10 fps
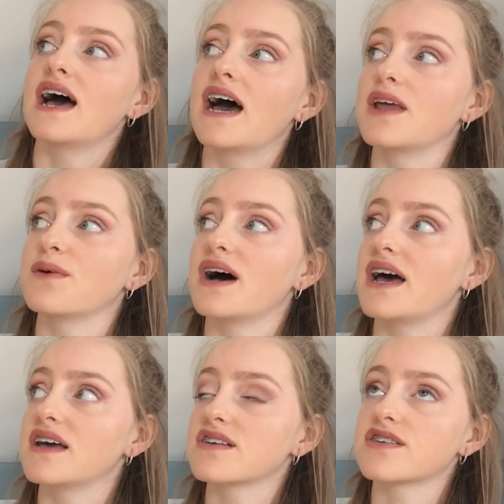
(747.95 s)

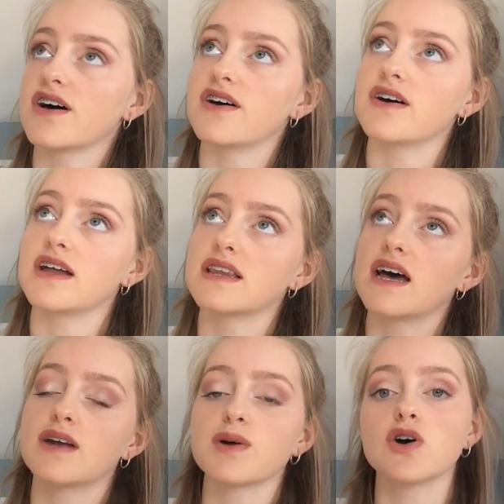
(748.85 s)
Anyway, so, and
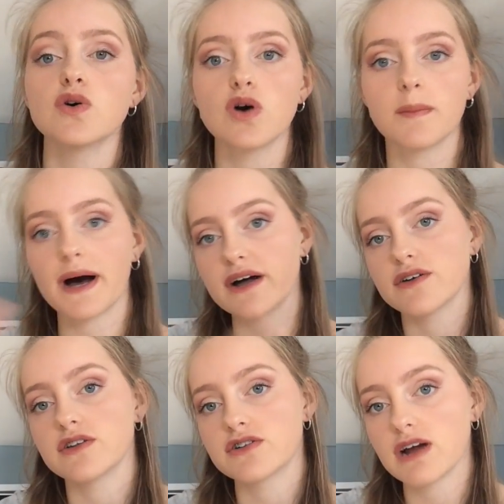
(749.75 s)
then we all got back
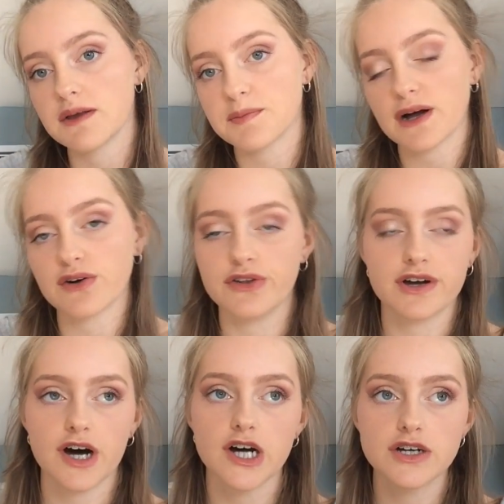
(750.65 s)
on the trains, back on the
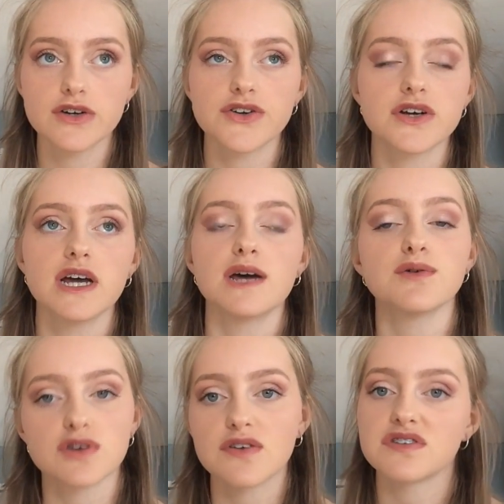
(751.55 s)
coach. It
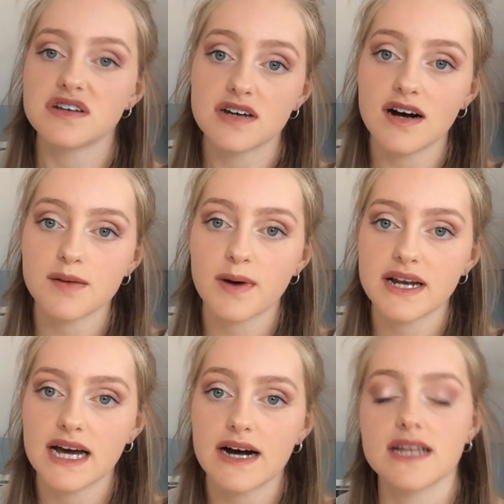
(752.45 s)
was obviously dark by
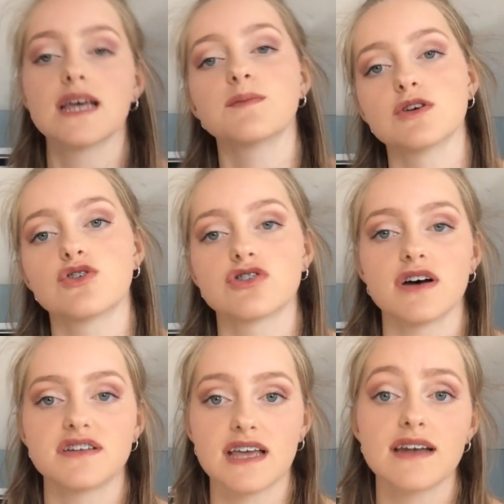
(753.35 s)
now, and then we all
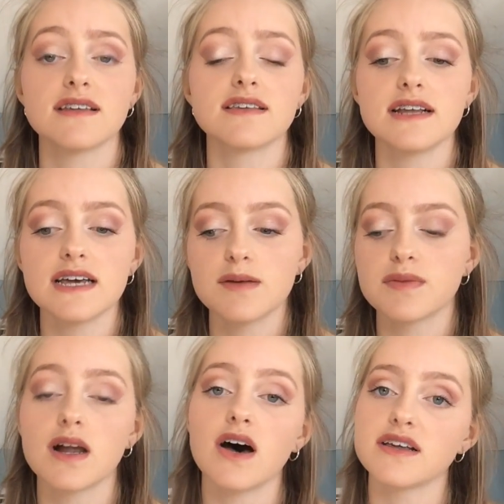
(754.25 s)
tried to get to sleep.
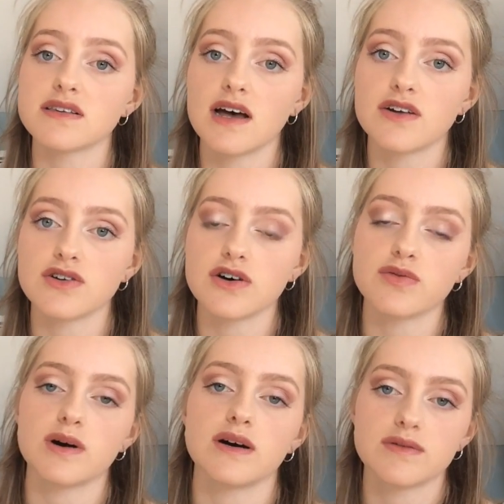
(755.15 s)
The lights turned
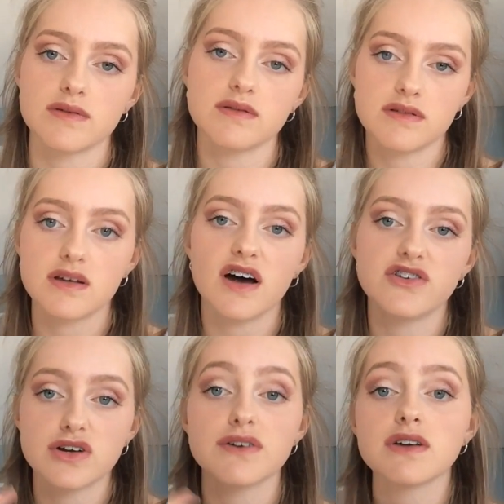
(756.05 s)
off, well,
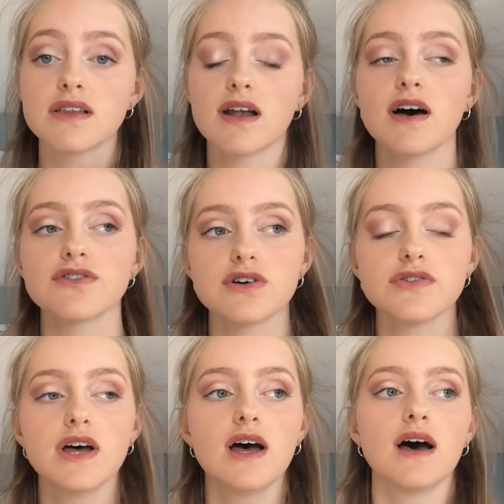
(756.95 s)
coach driver turned the lights off.
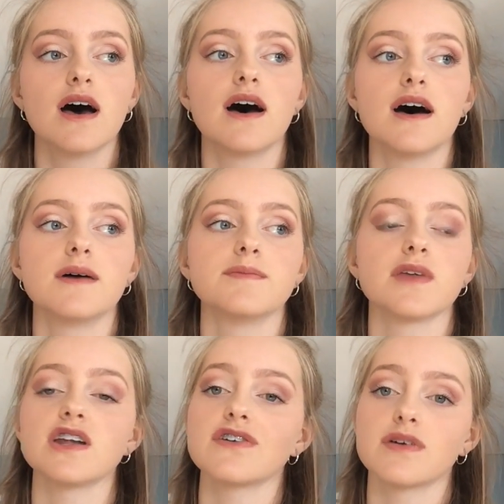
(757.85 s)
I
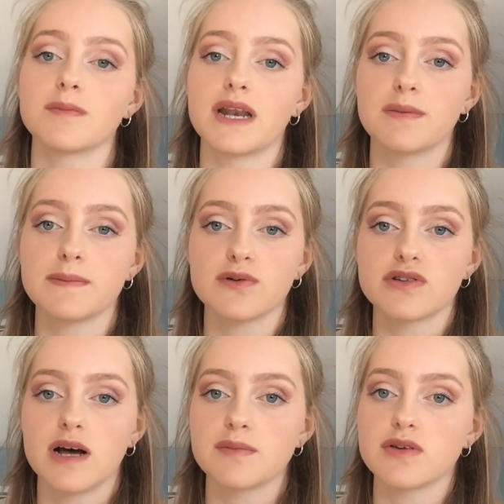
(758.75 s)
don't think many people
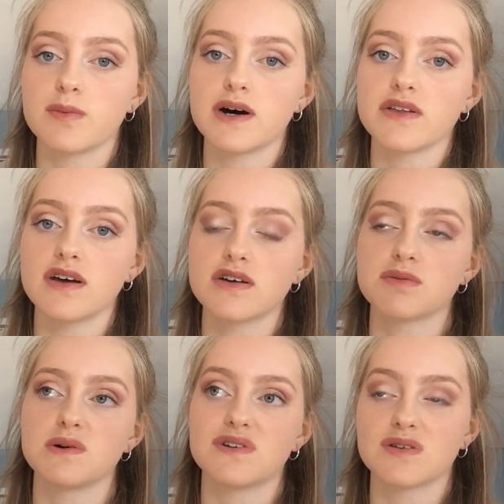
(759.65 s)
slept as well though,
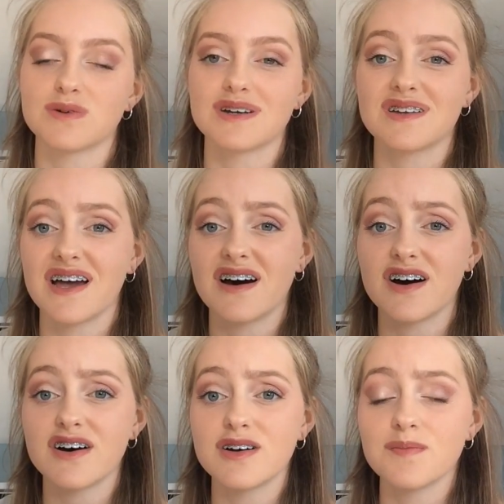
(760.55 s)
because we were just wanting to get
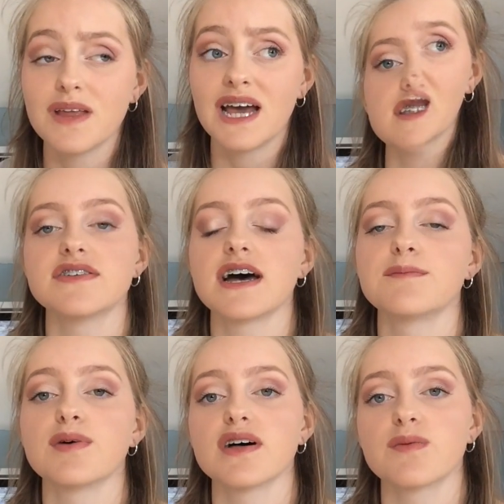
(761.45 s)
home.
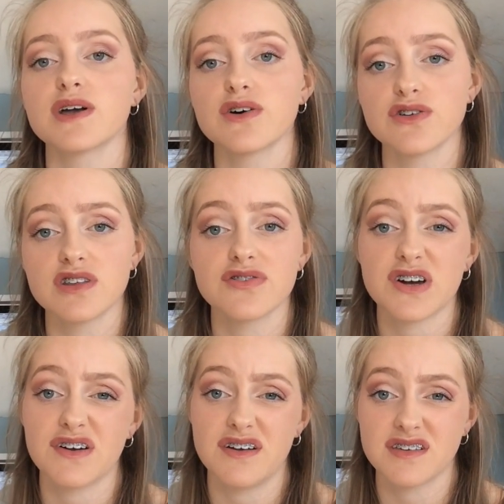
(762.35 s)
And we got to the
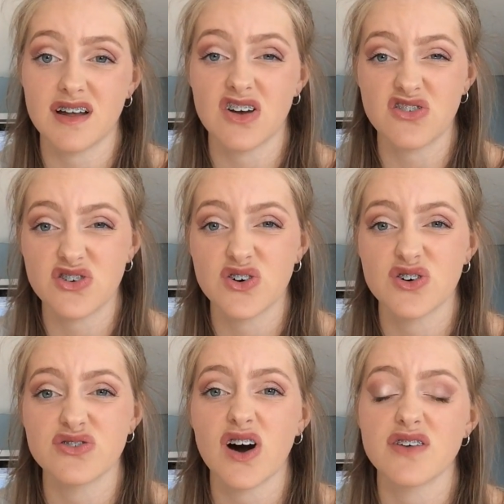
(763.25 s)
ferries at like 4
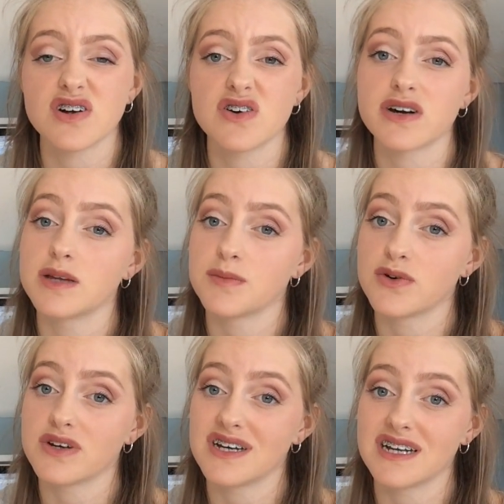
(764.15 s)
or 5 o'clock in the
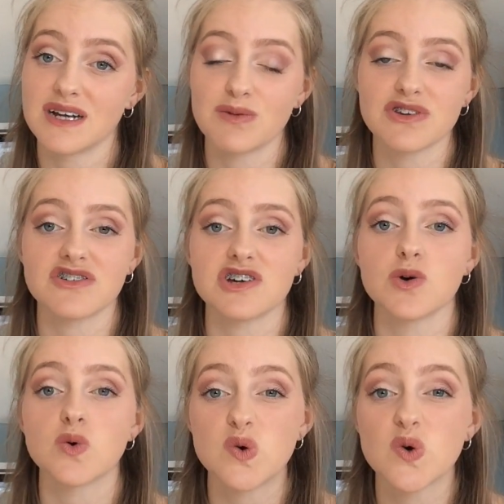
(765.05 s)
morning, and it wasn't
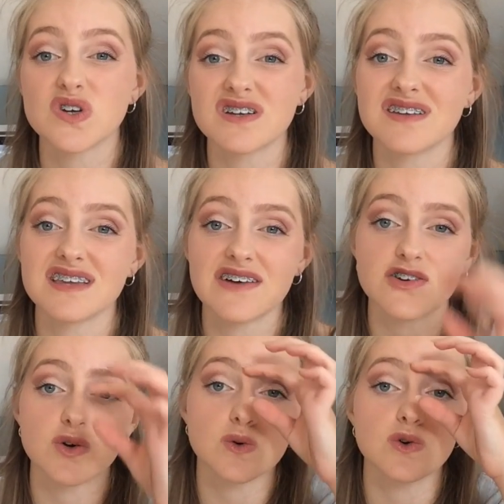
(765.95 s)
till
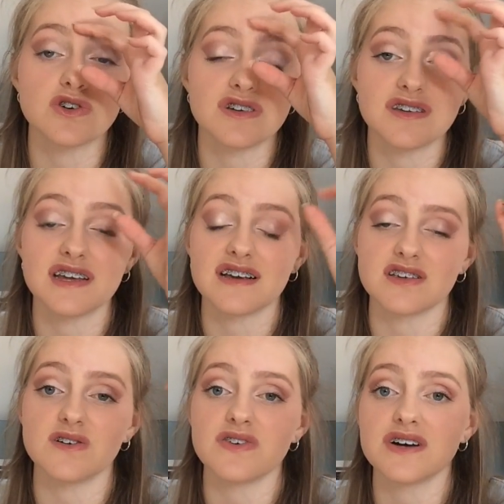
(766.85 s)
7:15 or
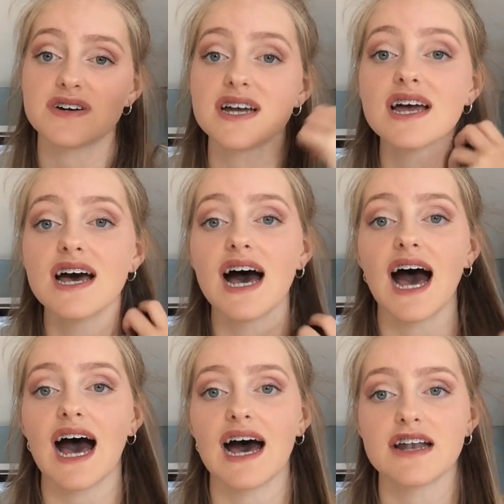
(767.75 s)
6:15 our ferry.
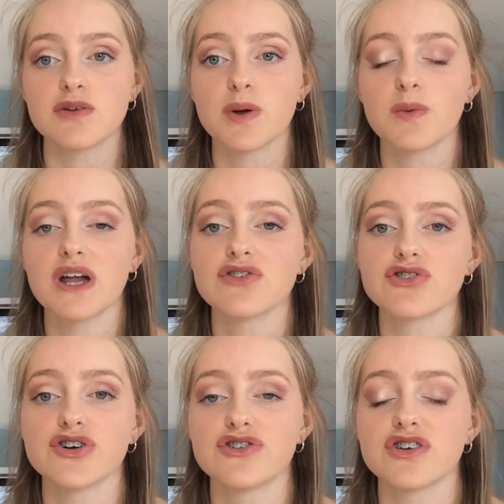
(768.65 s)
And we went
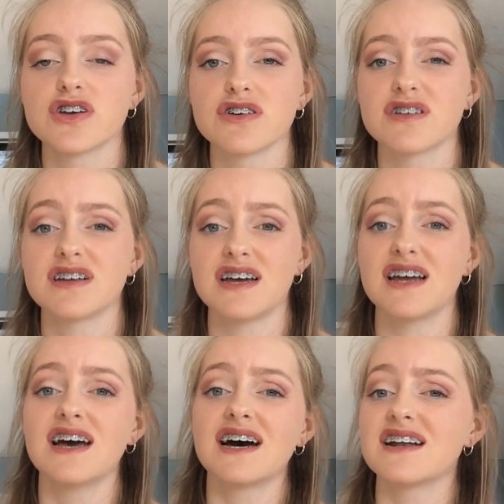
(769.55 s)
through
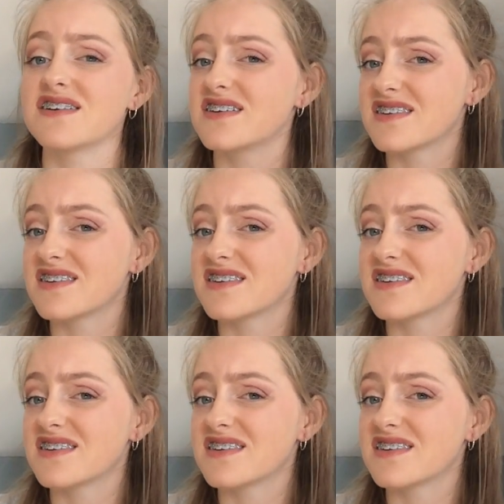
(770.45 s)
security, and